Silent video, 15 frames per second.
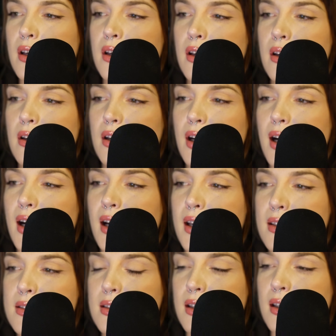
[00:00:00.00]
her
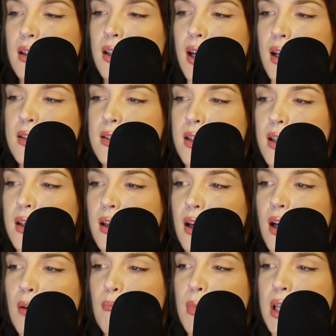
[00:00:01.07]
eyes glassy,
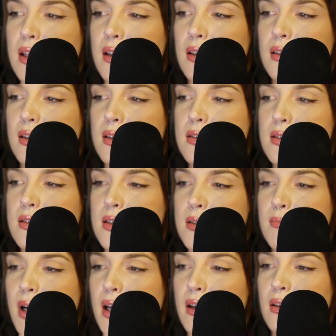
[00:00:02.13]
a meaningless
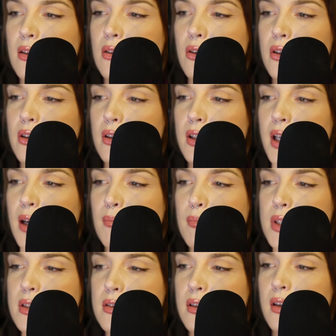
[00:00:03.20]
smile on her
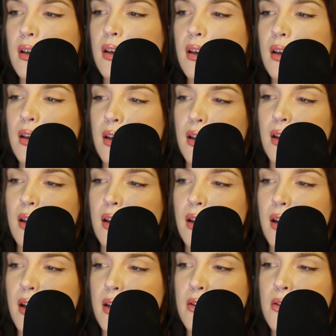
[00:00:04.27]
lips.
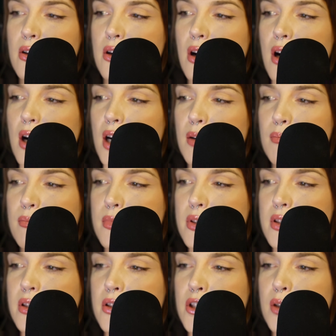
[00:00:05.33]
In her
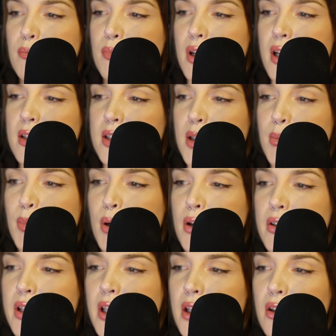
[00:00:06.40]
arms she pressed the
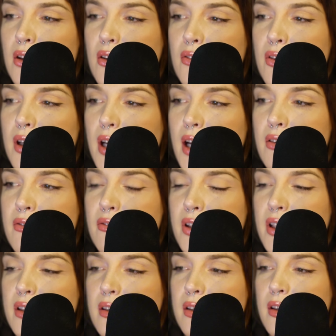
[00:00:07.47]
body of her
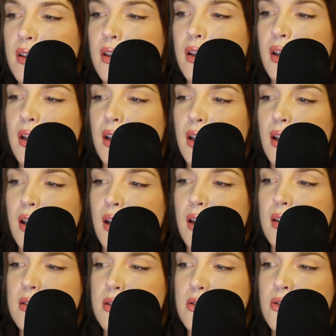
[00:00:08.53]
infant,
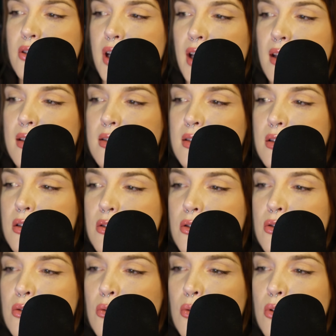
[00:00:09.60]
its dress
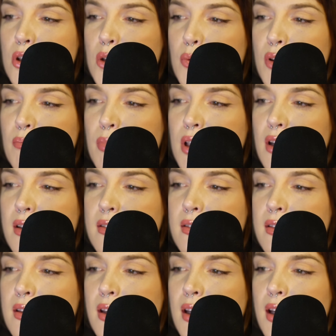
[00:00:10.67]
soaked with
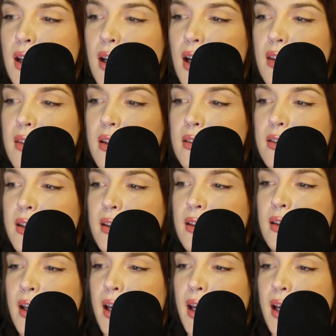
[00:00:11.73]
blood, and the little
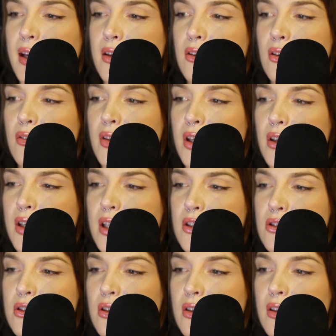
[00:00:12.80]
head of the
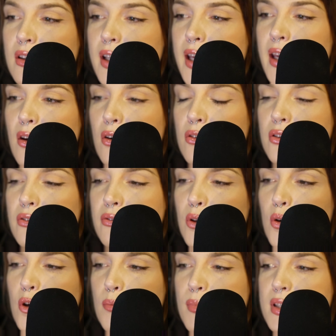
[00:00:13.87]
creature lay on the
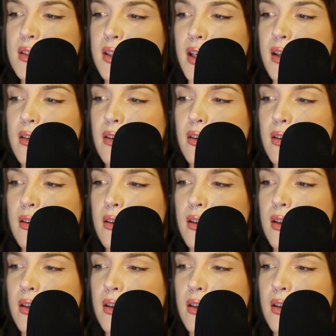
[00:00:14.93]
floor beside her.